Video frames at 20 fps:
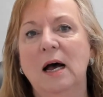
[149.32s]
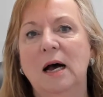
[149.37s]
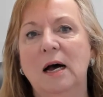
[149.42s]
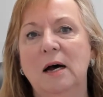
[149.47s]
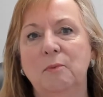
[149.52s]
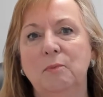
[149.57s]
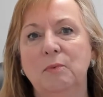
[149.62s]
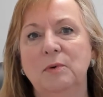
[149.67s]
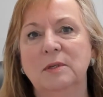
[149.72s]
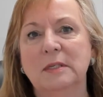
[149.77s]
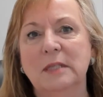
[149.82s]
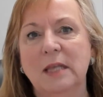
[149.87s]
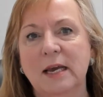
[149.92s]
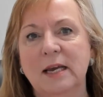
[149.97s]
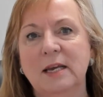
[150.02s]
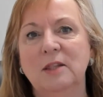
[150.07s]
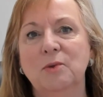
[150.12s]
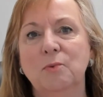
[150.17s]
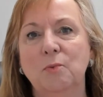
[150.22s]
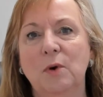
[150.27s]
uh, was
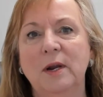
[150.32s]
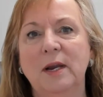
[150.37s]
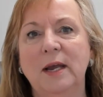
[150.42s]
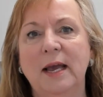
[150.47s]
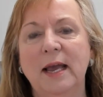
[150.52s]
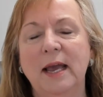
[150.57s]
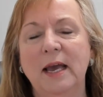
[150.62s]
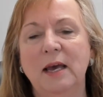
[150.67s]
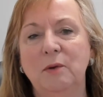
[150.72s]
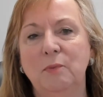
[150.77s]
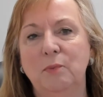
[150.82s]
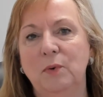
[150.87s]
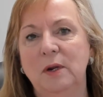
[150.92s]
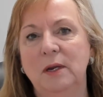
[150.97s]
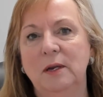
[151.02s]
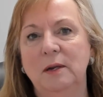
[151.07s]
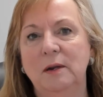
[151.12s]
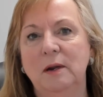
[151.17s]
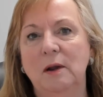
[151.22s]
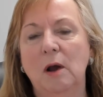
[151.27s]
like the one I had
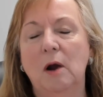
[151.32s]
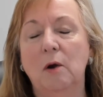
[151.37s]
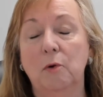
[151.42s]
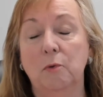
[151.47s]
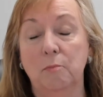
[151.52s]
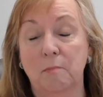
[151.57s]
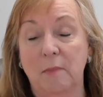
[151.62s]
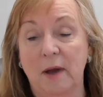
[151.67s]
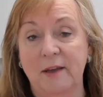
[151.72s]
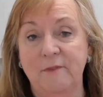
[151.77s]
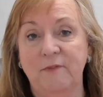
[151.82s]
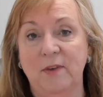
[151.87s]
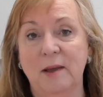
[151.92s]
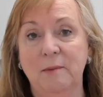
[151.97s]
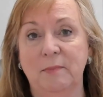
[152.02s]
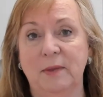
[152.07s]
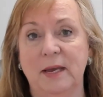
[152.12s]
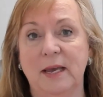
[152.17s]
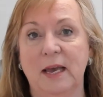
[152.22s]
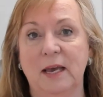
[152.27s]
when our my
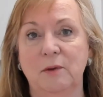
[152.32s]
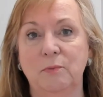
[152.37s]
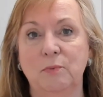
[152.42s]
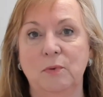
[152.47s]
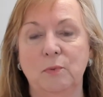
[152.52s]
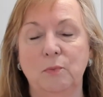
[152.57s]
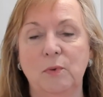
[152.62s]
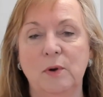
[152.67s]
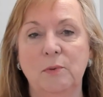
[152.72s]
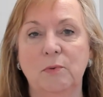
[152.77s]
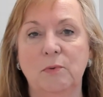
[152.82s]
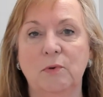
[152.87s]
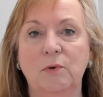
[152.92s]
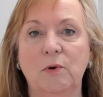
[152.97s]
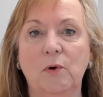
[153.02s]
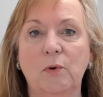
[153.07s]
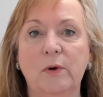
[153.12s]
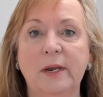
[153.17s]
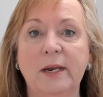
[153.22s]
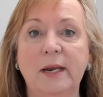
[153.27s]
family had when we were
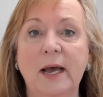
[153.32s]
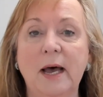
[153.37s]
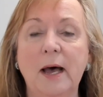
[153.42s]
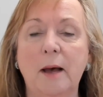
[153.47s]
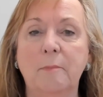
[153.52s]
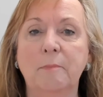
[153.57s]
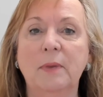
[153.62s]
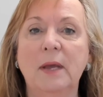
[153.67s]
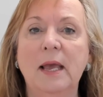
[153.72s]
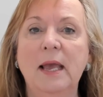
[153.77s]
growing up,